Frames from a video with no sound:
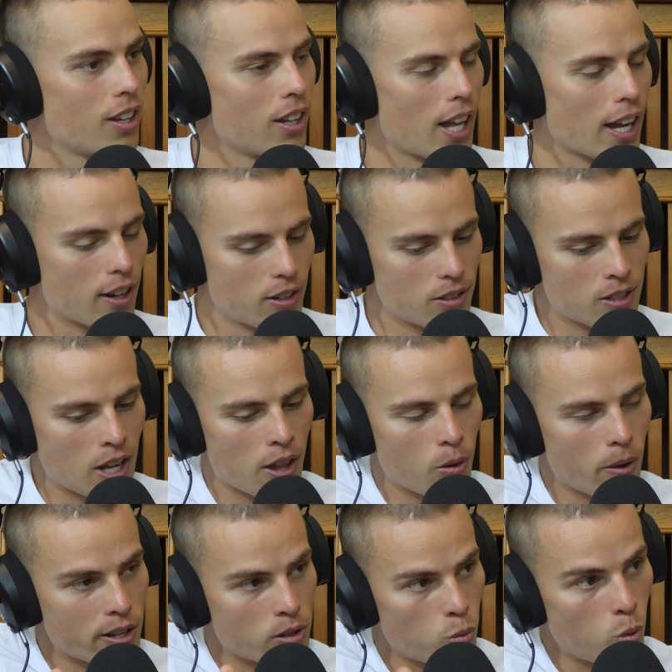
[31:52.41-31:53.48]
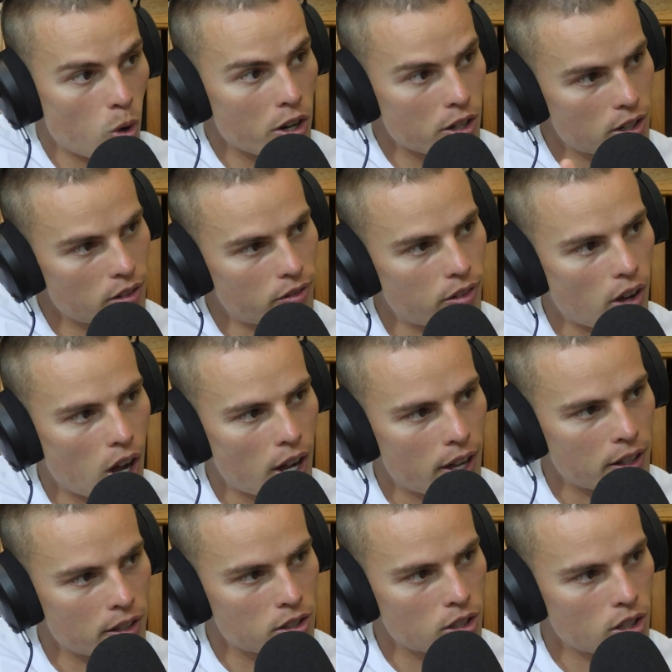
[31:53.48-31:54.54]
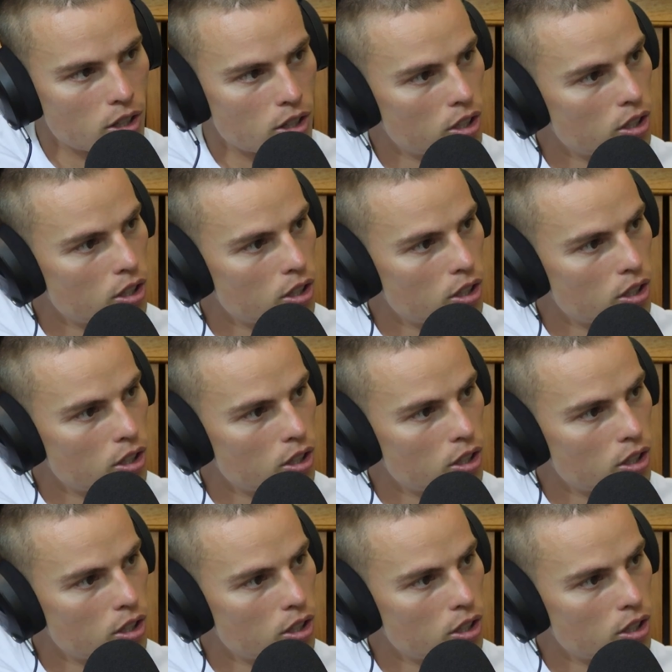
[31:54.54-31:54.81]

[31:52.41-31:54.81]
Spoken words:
Like, because otherwise what defines